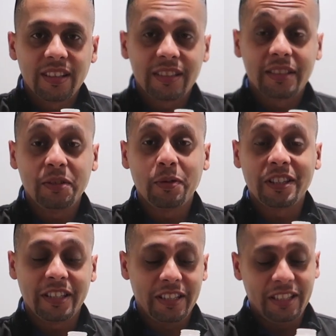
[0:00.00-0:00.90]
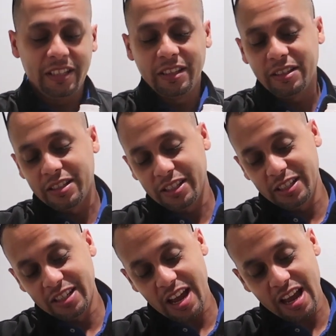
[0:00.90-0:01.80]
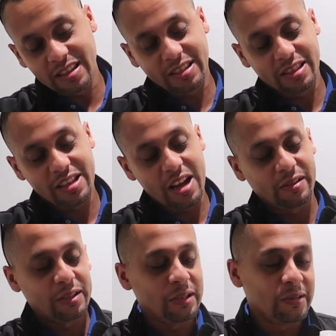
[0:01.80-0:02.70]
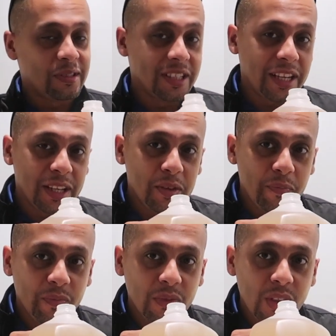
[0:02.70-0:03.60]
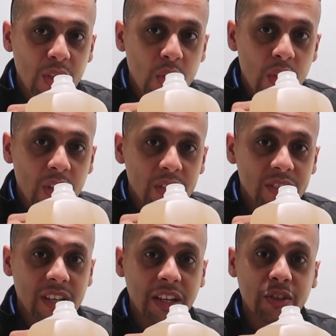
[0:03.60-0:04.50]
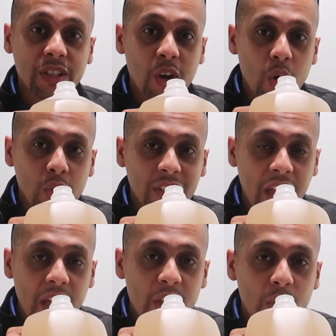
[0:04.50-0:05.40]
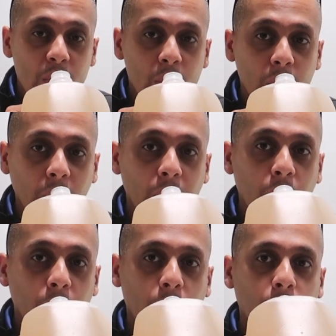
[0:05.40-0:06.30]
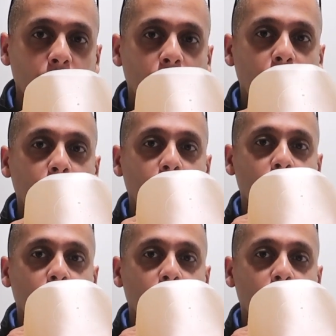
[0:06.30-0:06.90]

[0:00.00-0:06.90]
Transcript: Let's see what Tinesha has it down to today. Gotta drink the oh, whole thing. Mm.